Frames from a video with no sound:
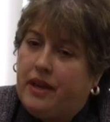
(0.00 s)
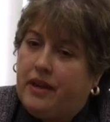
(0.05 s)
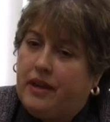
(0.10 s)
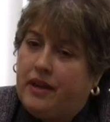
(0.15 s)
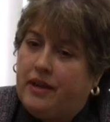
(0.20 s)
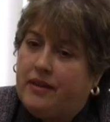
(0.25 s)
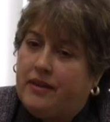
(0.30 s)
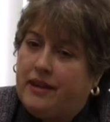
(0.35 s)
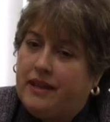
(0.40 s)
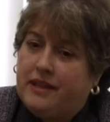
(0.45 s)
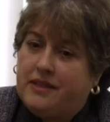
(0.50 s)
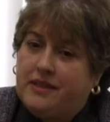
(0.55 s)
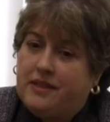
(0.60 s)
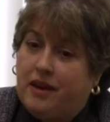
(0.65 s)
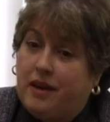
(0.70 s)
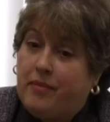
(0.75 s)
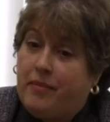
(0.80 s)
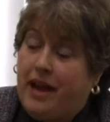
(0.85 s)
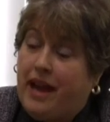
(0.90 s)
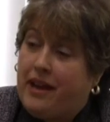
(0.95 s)
It's
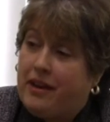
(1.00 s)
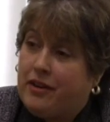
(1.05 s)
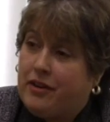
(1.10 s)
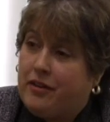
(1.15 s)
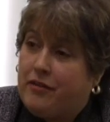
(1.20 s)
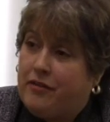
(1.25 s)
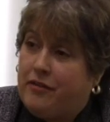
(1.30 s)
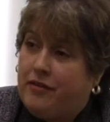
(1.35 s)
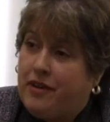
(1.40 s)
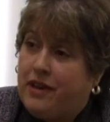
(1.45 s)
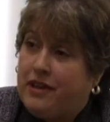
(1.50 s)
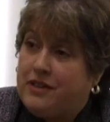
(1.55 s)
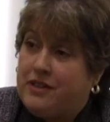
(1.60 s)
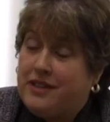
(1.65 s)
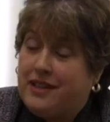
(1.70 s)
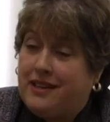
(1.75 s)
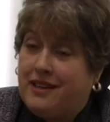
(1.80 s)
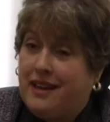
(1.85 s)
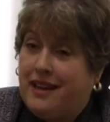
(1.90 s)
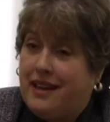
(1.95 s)
a matter of
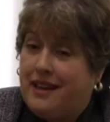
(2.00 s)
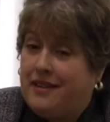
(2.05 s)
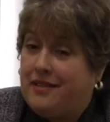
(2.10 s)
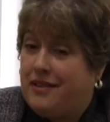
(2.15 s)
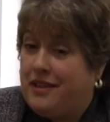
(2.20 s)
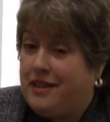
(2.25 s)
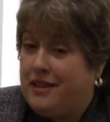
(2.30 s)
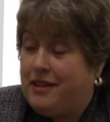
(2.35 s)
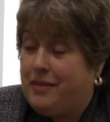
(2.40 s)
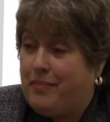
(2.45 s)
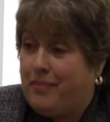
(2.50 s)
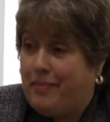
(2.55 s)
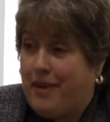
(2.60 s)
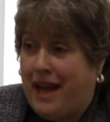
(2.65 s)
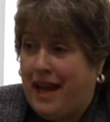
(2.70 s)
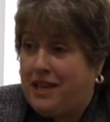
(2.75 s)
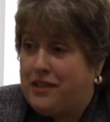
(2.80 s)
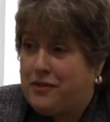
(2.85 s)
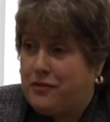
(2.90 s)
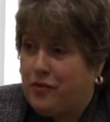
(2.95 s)
funds, and in the
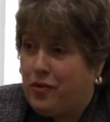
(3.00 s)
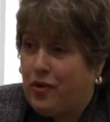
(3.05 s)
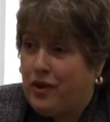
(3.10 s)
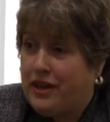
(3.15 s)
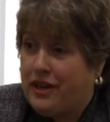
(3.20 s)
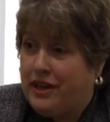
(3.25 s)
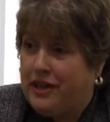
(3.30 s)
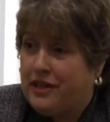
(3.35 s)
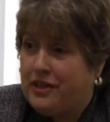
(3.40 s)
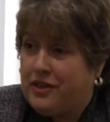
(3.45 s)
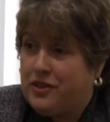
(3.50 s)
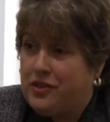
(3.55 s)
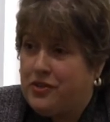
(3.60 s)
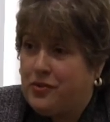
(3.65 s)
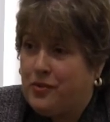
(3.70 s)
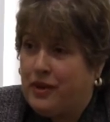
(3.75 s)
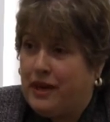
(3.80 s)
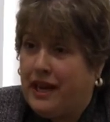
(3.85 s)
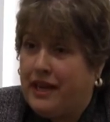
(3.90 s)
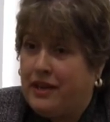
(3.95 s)
past 4
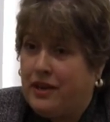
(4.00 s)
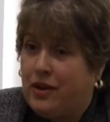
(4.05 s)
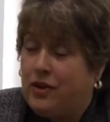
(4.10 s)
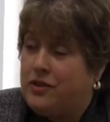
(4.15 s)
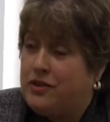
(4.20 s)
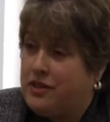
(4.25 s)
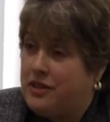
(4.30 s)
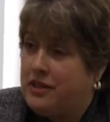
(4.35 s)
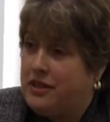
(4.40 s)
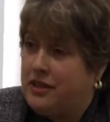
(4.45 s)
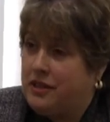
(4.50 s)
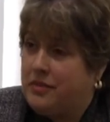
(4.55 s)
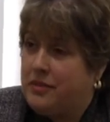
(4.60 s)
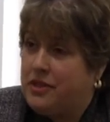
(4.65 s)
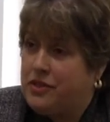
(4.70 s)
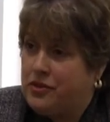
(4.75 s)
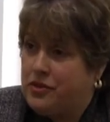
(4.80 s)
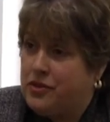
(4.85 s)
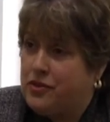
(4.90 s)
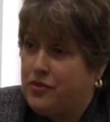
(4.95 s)
years, when I go to the
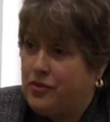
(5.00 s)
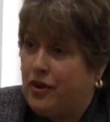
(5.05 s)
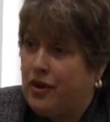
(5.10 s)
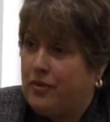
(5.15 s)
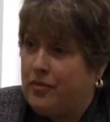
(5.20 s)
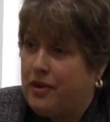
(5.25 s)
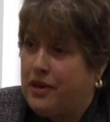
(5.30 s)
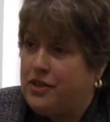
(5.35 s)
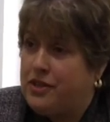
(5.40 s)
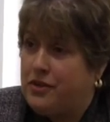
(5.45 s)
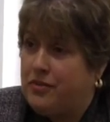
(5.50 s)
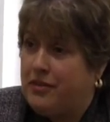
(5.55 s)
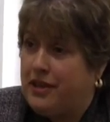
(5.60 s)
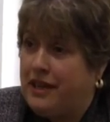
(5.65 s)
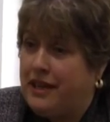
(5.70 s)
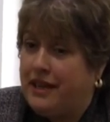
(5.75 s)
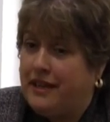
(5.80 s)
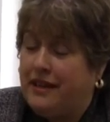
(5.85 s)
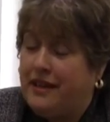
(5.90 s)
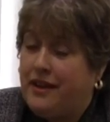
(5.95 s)
commissioners for our budget
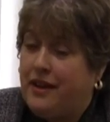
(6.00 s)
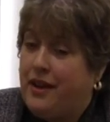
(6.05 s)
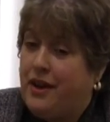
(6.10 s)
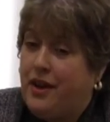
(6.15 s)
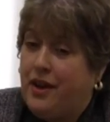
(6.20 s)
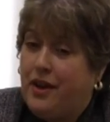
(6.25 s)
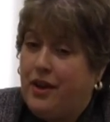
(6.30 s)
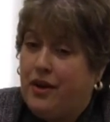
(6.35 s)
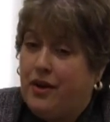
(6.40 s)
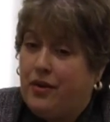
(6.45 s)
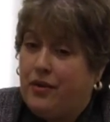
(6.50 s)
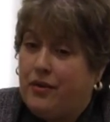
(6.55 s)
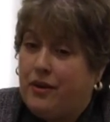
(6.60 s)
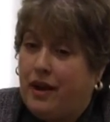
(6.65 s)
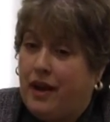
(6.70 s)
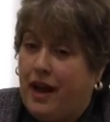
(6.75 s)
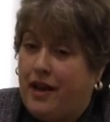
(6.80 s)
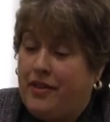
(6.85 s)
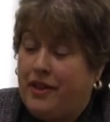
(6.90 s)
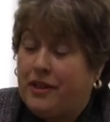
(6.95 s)
meeting,
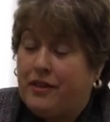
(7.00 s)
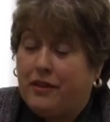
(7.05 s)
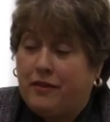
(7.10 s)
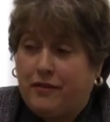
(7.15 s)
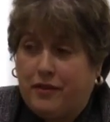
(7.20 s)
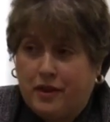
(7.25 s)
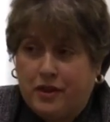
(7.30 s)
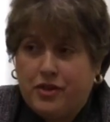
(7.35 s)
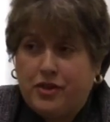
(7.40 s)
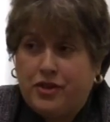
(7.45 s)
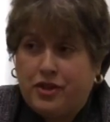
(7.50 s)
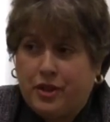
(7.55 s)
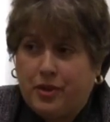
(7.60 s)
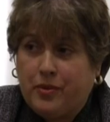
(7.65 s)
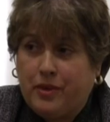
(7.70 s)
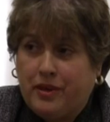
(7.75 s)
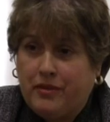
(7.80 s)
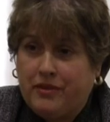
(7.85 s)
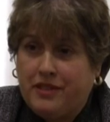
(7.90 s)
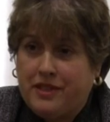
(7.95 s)
I think the first year
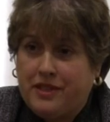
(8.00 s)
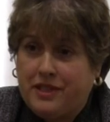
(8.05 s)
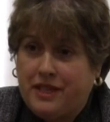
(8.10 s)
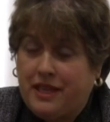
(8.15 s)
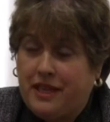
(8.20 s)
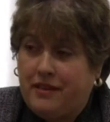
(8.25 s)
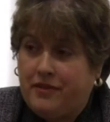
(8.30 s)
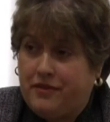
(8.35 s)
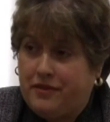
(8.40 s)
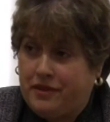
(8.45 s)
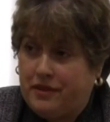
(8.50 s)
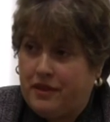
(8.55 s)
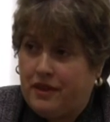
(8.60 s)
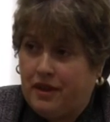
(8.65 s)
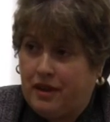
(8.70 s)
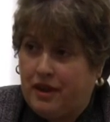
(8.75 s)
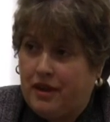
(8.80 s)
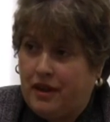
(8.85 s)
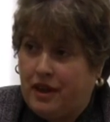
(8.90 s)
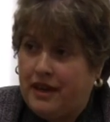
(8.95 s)
we received
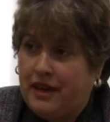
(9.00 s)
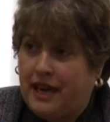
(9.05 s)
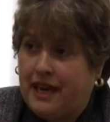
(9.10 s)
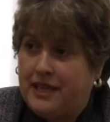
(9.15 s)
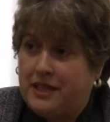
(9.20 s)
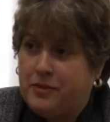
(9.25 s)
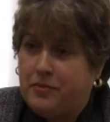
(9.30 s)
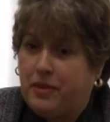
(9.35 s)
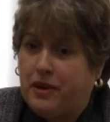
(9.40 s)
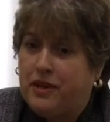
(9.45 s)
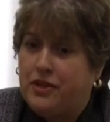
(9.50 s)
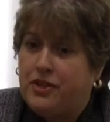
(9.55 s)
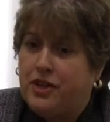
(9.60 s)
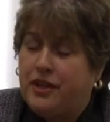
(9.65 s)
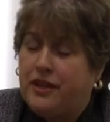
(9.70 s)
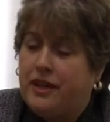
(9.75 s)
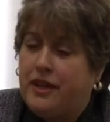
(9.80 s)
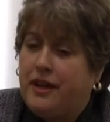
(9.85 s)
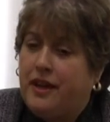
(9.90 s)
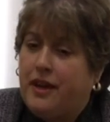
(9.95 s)
a nice
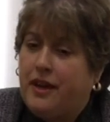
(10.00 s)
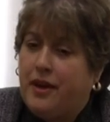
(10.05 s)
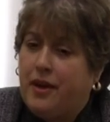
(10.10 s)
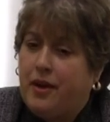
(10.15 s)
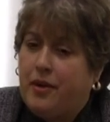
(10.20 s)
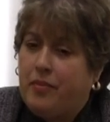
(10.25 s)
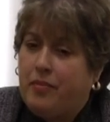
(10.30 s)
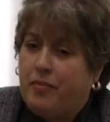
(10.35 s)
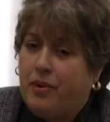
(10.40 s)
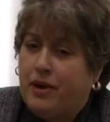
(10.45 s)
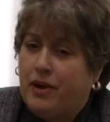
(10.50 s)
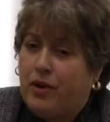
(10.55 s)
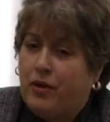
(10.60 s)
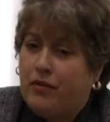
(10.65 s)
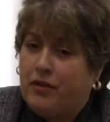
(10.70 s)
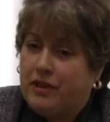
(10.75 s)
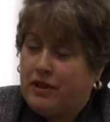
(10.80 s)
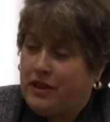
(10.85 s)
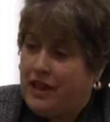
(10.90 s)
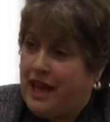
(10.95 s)
budget, but
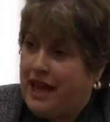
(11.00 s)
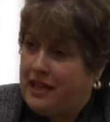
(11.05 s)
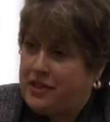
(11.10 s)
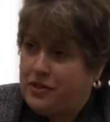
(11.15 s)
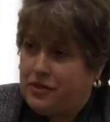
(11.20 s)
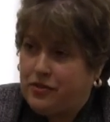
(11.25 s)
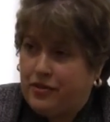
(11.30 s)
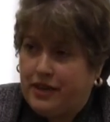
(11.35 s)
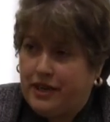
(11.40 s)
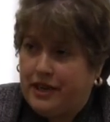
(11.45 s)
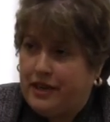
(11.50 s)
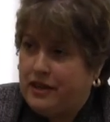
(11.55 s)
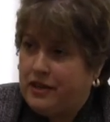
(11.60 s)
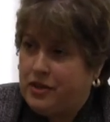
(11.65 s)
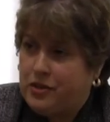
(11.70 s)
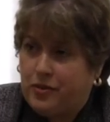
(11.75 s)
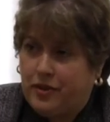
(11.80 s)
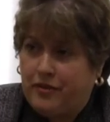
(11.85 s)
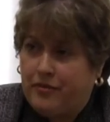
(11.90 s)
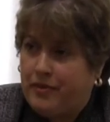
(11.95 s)
over the last 3
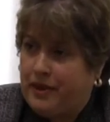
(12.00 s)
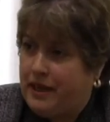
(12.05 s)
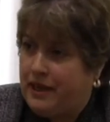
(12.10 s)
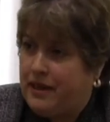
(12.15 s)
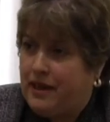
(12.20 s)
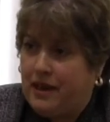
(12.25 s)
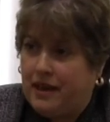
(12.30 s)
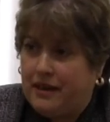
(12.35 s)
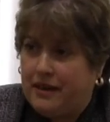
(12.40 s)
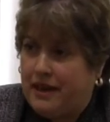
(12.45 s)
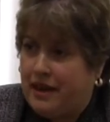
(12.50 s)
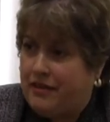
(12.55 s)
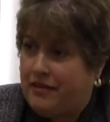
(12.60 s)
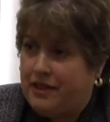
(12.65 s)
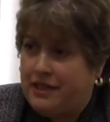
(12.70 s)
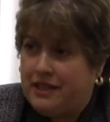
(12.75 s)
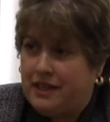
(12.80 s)
years we've been cut every